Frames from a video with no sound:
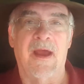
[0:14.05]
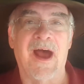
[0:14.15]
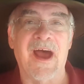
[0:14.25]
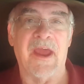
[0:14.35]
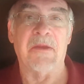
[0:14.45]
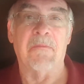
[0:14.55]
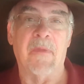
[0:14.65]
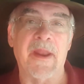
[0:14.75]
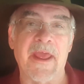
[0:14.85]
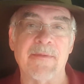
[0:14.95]
Hi,
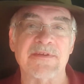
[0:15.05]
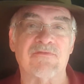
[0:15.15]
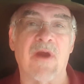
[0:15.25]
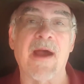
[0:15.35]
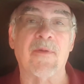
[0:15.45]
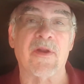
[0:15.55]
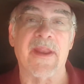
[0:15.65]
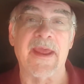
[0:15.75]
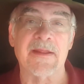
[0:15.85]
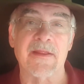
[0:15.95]
my name is Robert
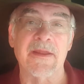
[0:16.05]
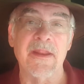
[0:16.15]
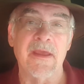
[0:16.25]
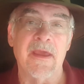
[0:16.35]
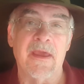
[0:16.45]
Nadelin,